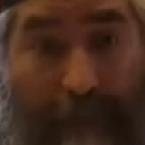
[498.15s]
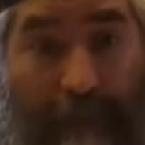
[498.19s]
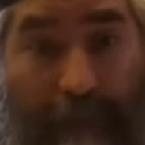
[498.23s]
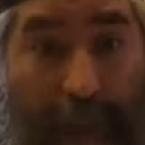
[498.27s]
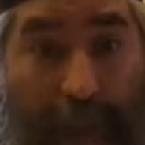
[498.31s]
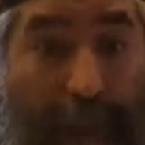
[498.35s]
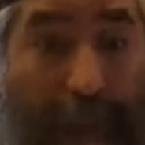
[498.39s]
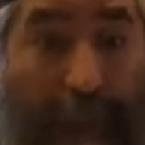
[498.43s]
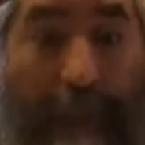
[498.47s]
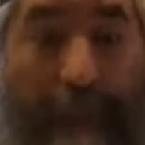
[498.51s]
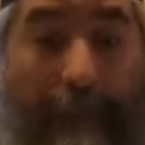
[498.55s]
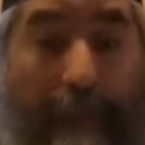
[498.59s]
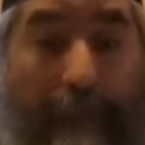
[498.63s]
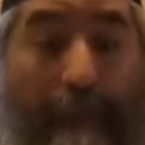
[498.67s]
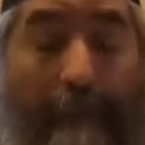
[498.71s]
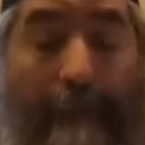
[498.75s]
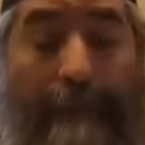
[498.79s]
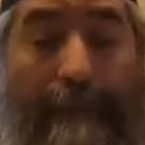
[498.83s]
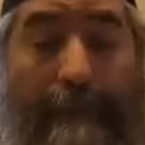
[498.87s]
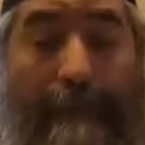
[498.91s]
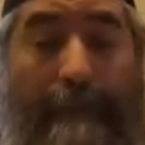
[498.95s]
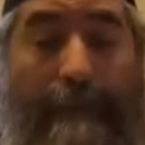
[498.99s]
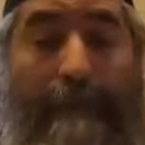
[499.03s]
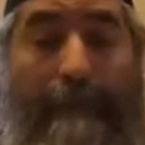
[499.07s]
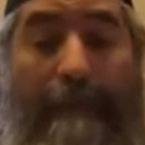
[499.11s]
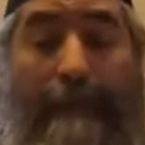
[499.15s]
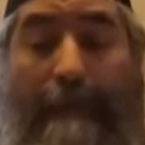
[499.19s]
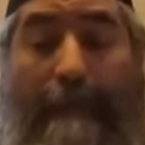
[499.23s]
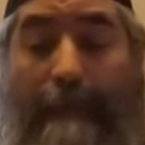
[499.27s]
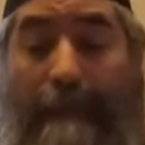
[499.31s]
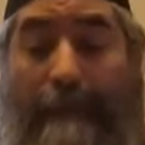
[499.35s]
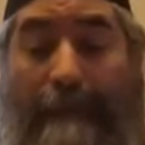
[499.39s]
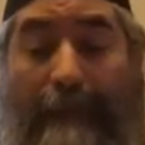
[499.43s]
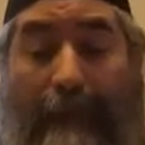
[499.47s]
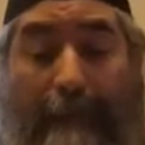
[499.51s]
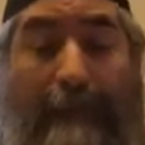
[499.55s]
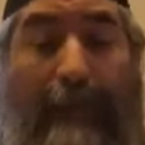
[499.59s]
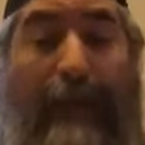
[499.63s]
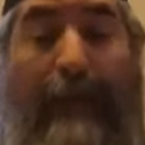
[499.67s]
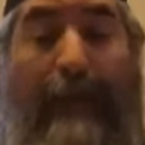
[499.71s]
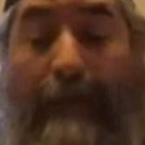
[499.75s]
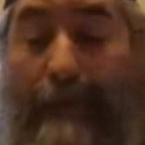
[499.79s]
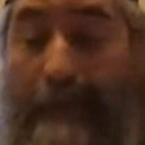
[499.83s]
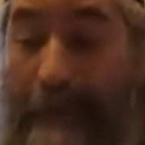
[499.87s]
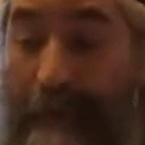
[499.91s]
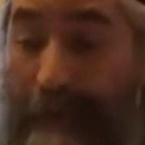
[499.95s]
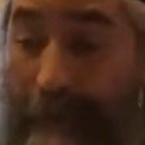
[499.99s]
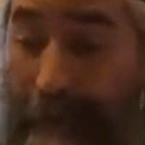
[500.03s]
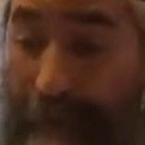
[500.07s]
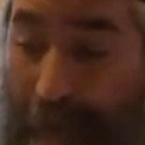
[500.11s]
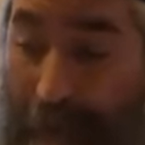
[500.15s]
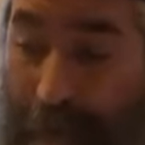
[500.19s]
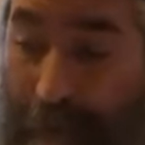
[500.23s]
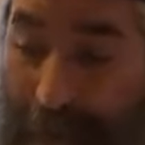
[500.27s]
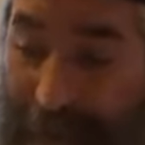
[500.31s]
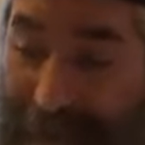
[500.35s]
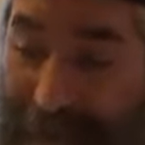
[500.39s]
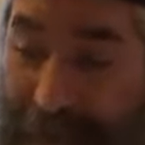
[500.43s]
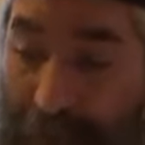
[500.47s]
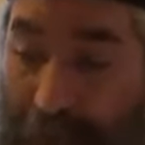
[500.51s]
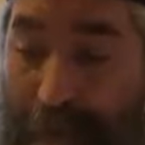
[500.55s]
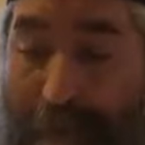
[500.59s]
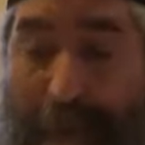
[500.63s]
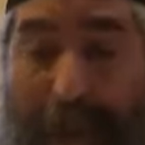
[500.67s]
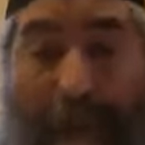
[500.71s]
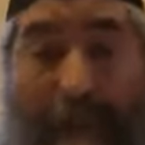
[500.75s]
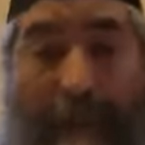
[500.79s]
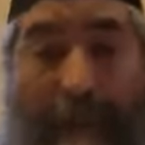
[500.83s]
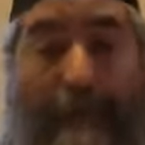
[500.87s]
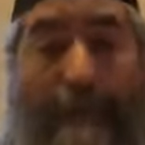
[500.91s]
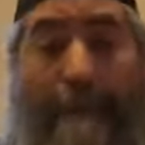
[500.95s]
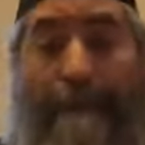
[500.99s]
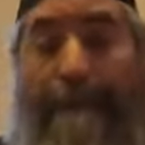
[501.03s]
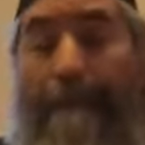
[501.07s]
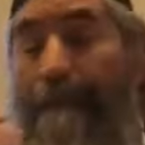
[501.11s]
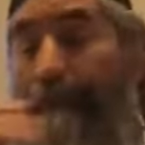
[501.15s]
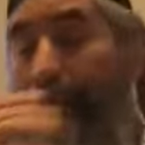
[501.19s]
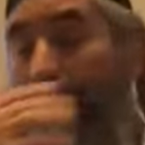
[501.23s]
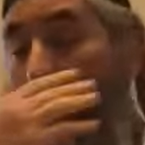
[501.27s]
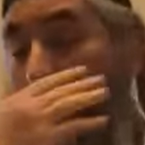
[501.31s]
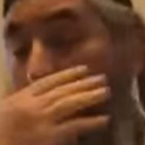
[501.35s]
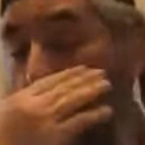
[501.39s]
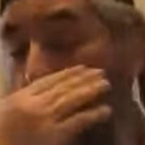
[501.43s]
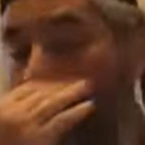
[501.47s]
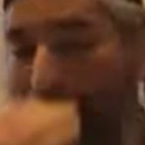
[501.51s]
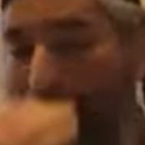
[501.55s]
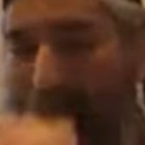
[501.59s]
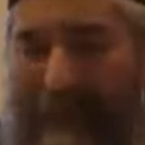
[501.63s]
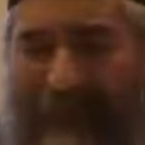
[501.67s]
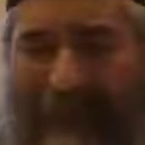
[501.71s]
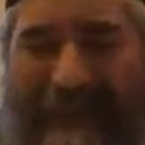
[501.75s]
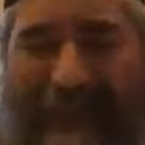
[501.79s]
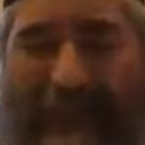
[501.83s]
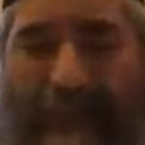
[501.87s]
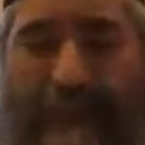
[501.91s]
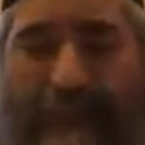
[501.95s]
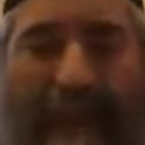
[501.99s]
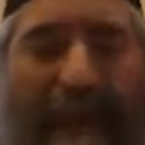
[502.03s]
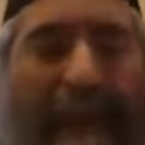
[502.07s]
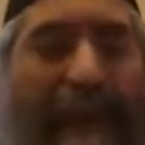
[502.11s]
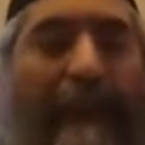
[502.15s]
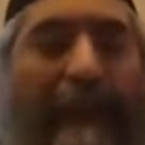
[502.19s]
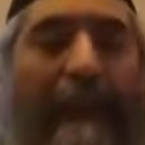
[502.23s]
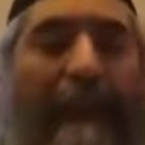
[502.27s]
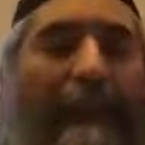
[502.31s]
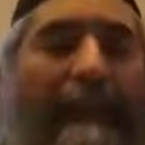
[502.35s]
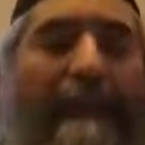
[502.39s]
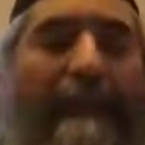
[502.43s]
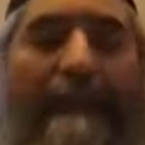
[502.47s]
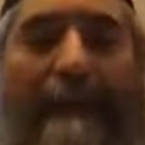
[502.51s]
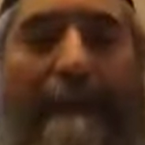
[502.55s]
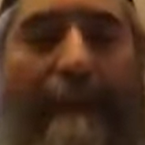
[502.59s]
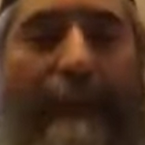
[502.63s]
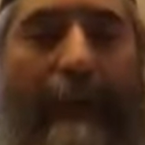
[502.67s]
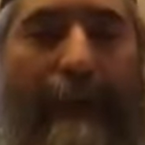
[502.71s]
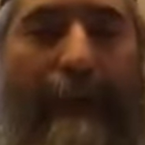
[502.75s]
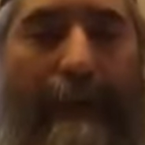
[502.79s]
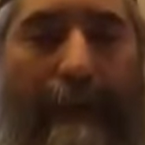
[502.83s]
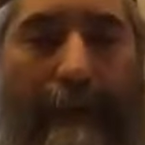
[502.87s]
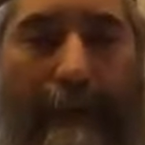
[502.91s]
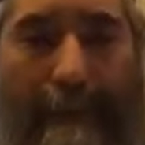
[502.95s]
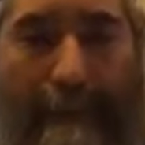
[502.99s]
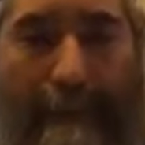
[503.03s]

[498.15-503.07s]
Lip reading: Hine, Zeba, here it's coming. What does that mean? Hine Zeba,